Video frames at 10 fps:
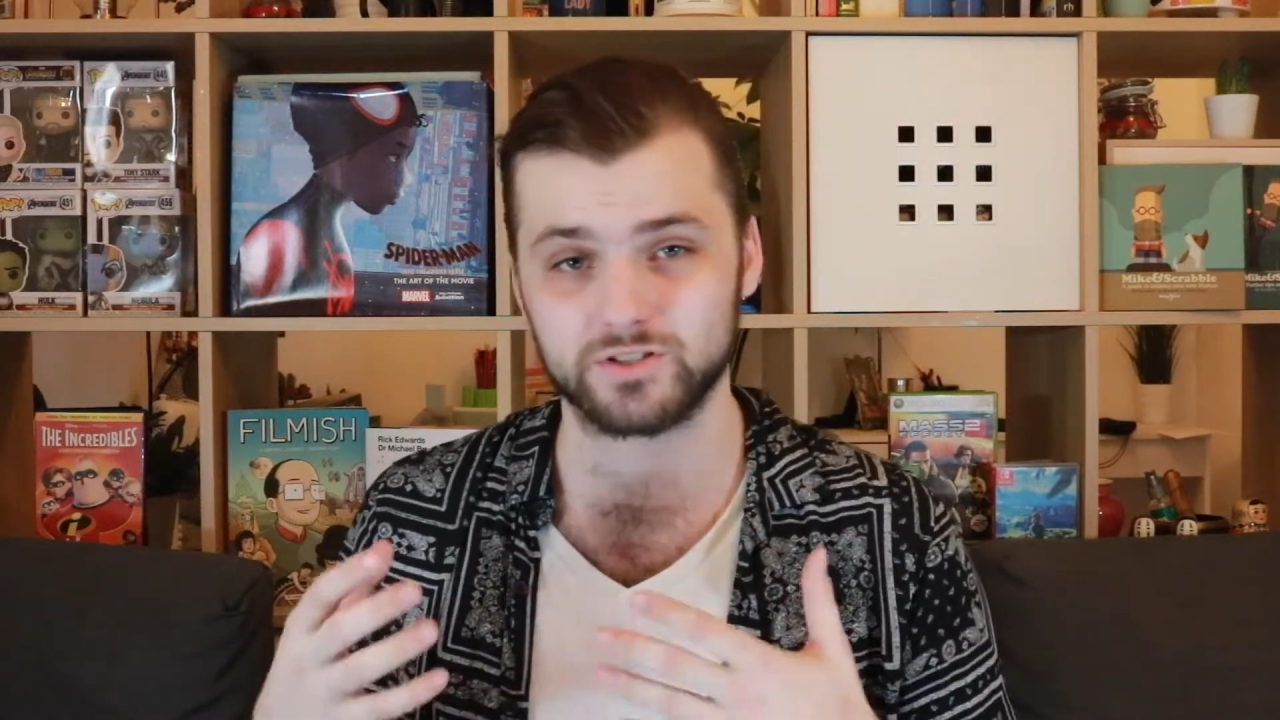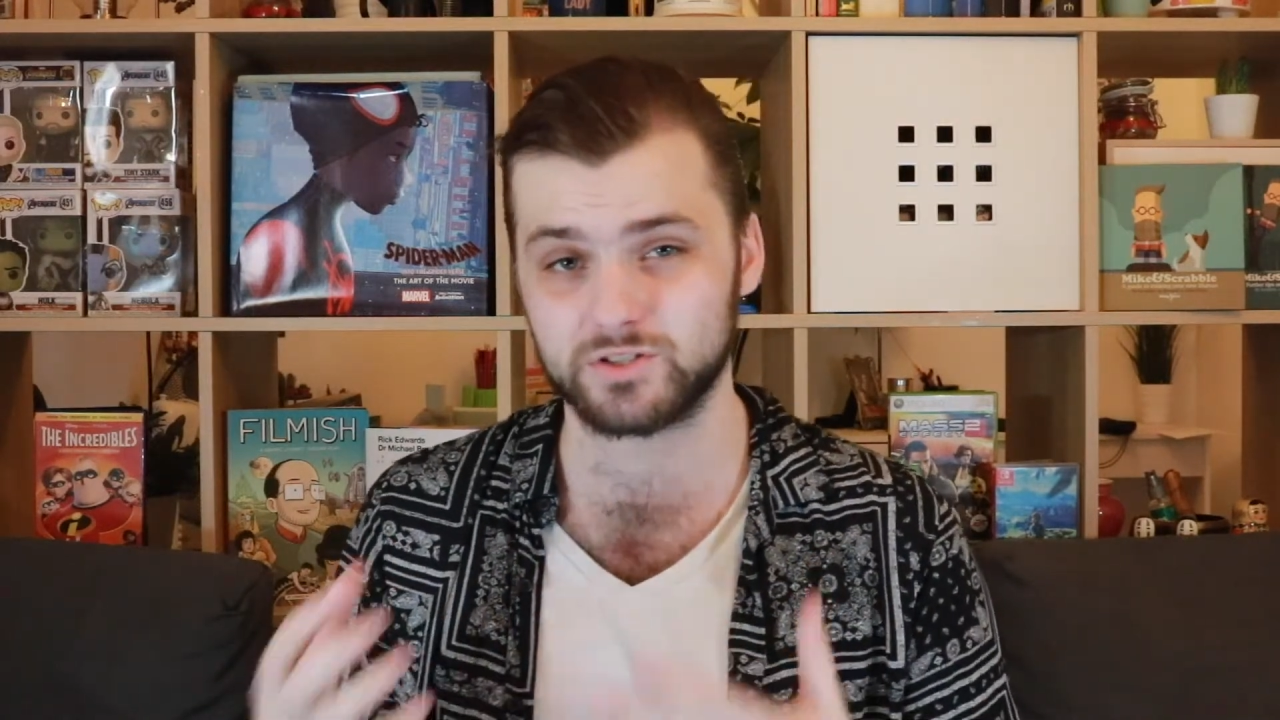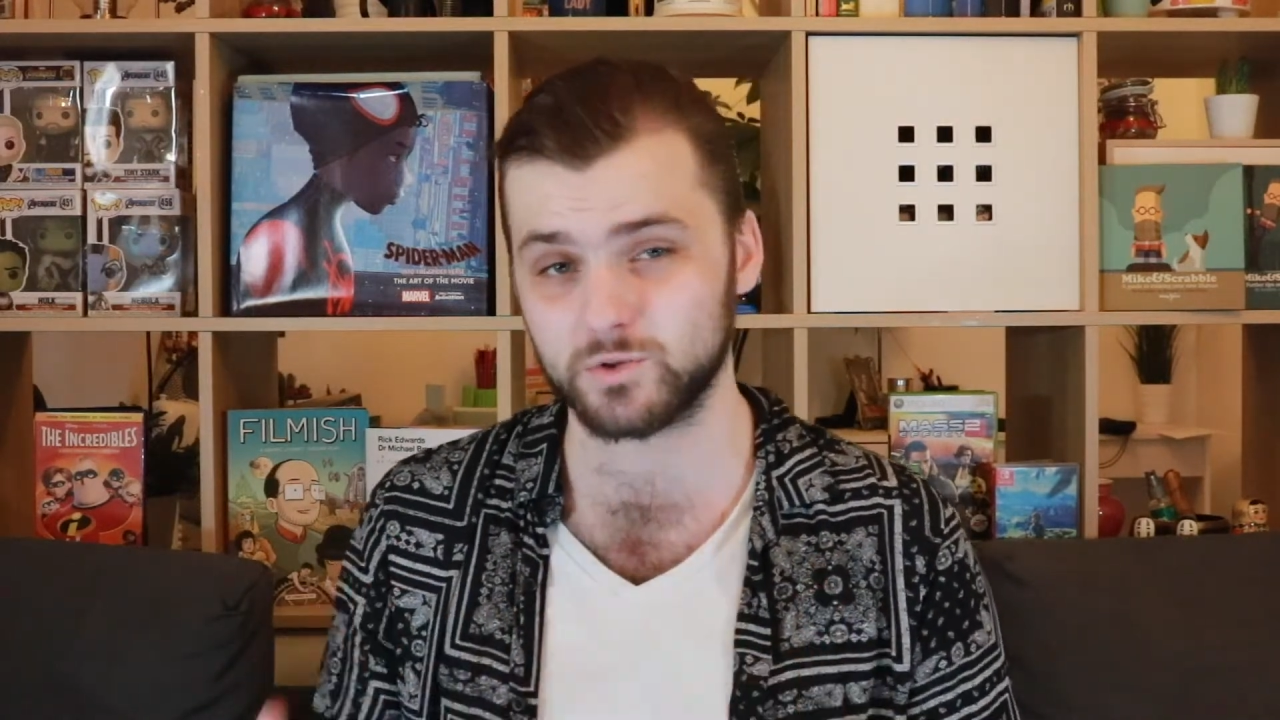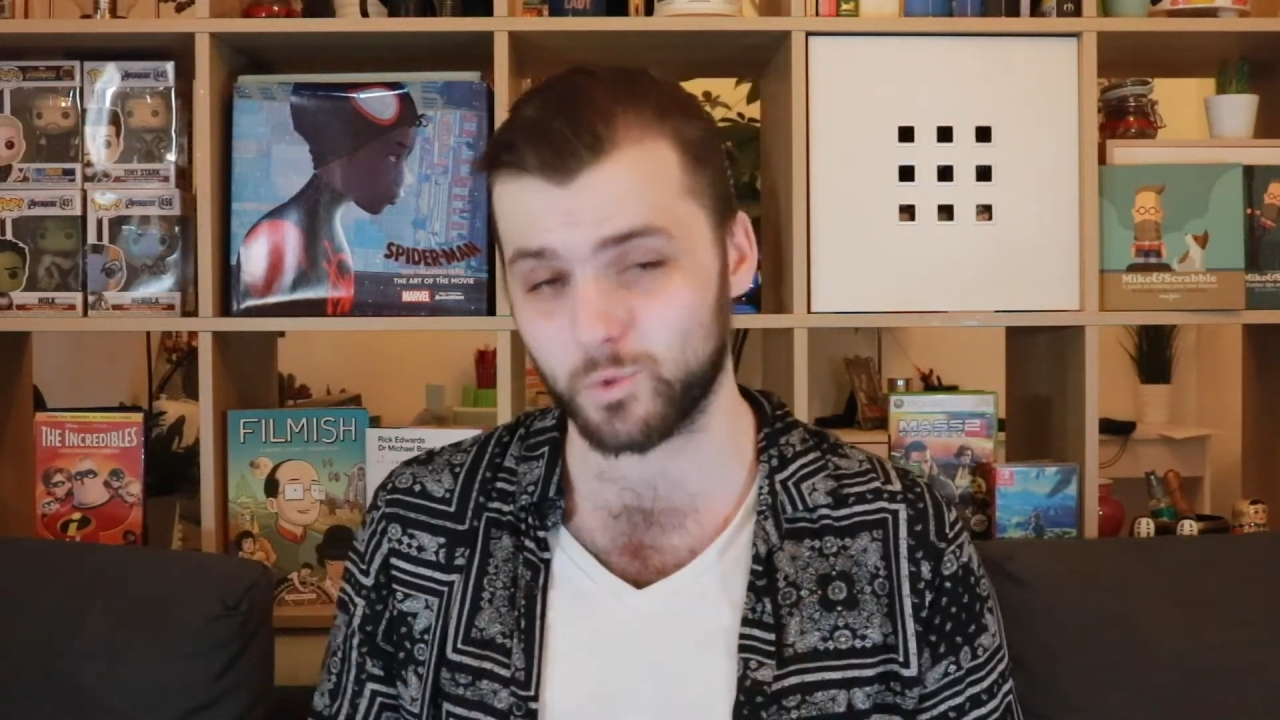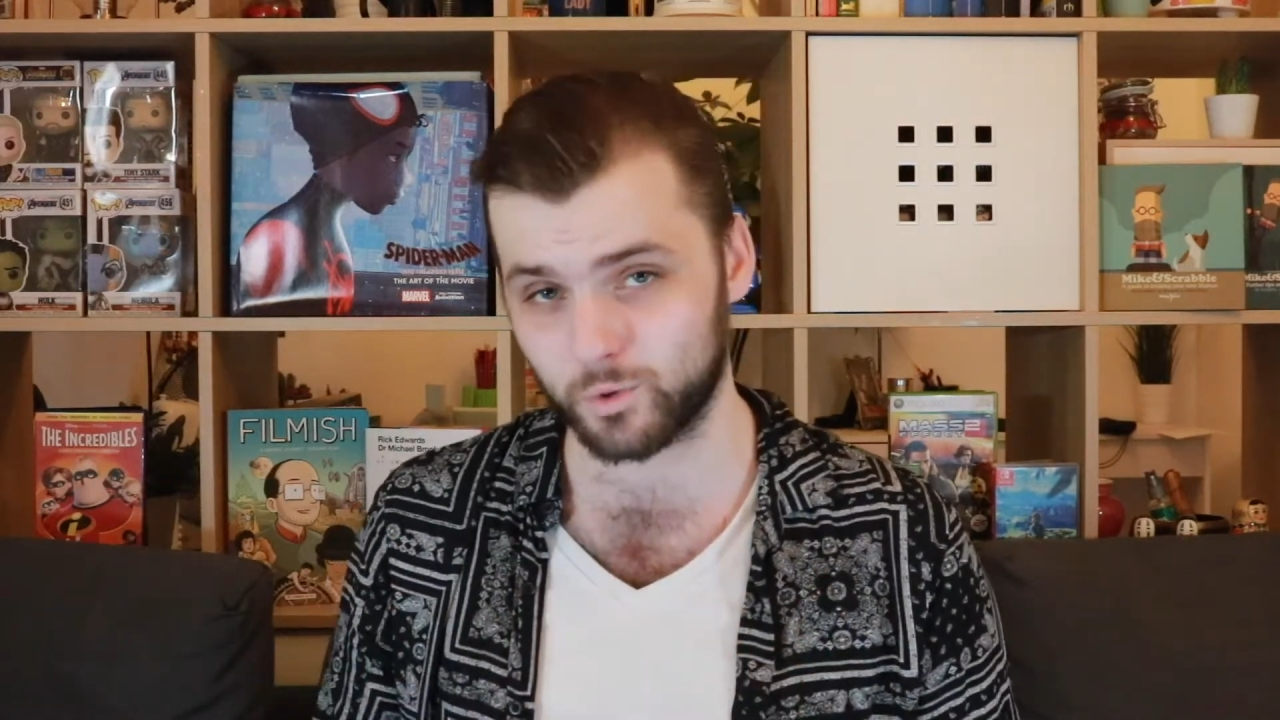
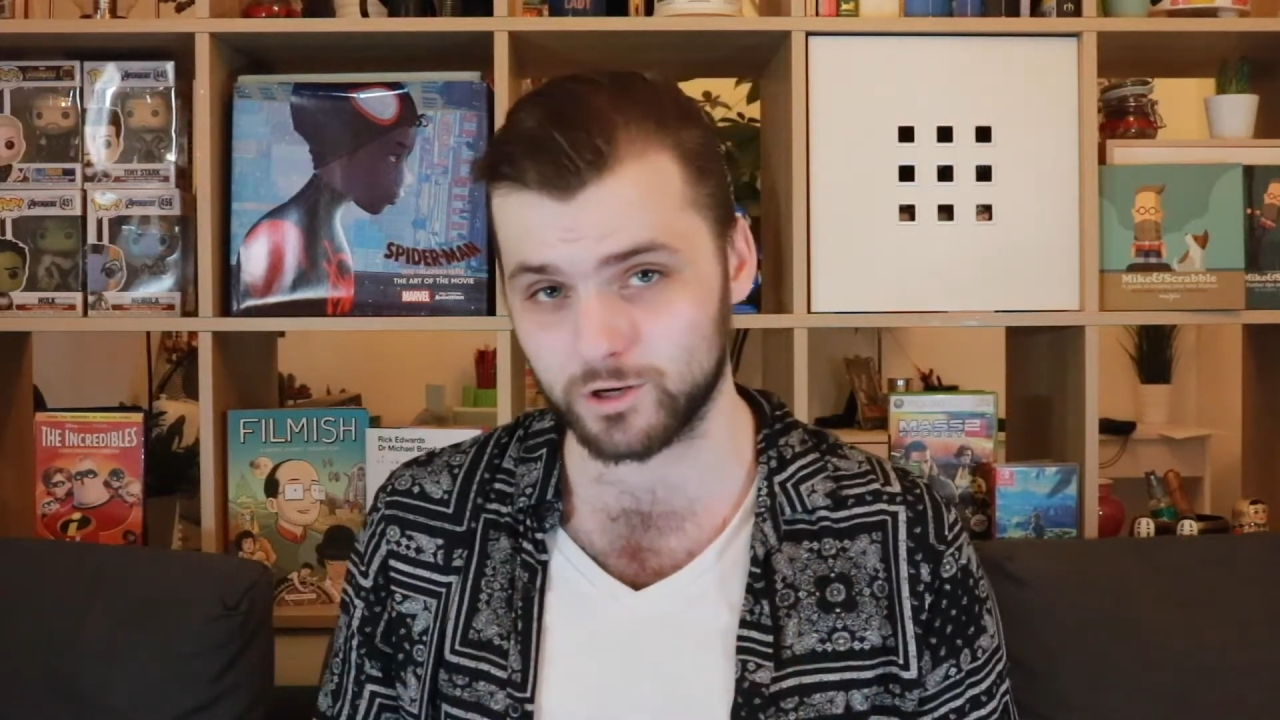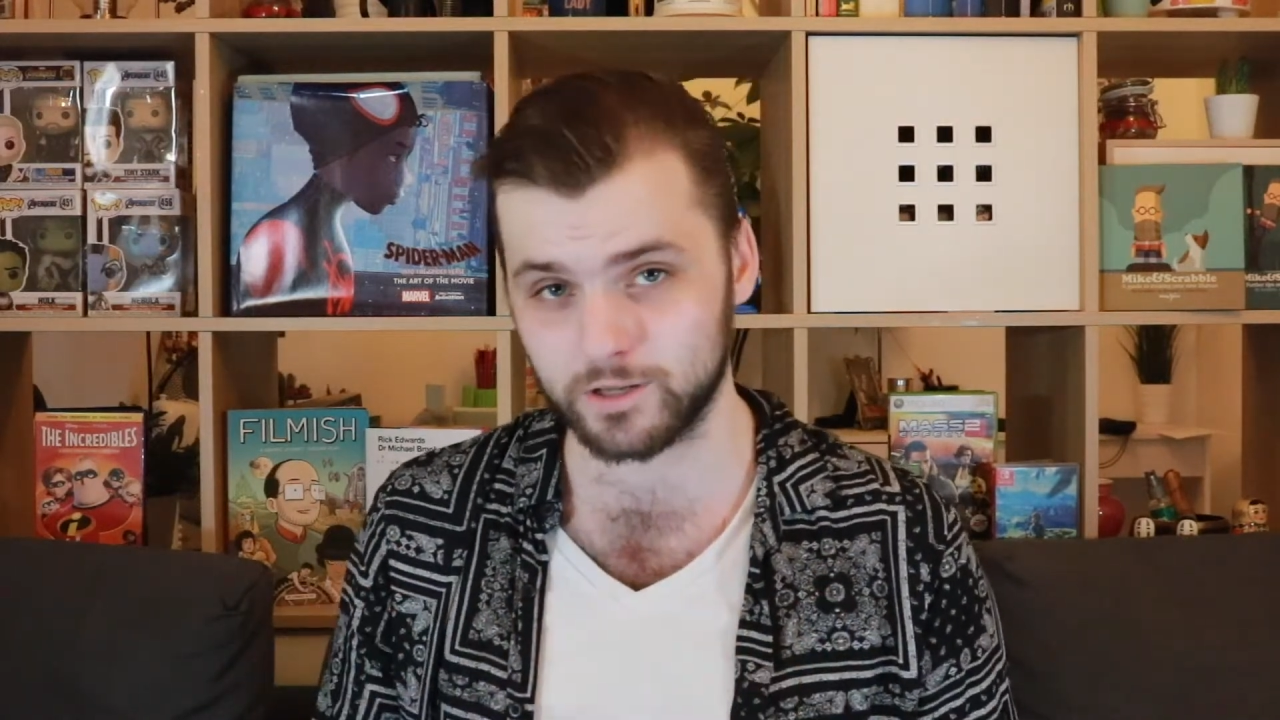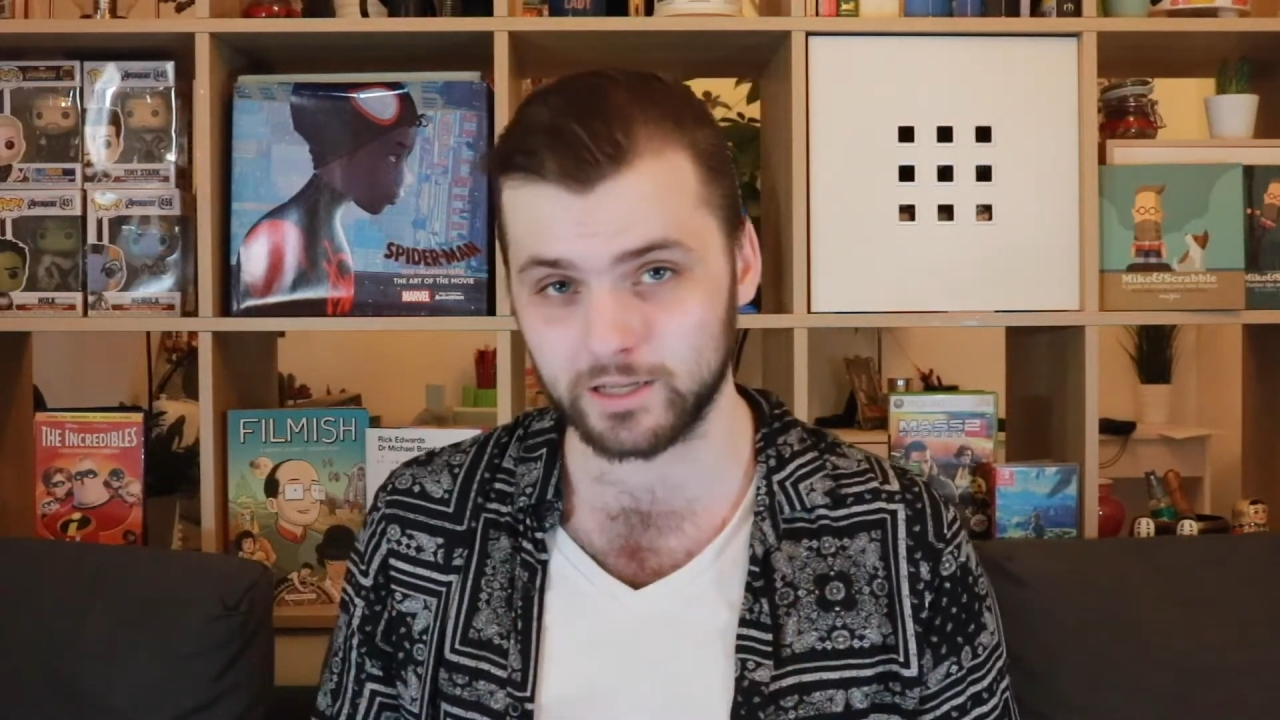S.W.O.R.D.,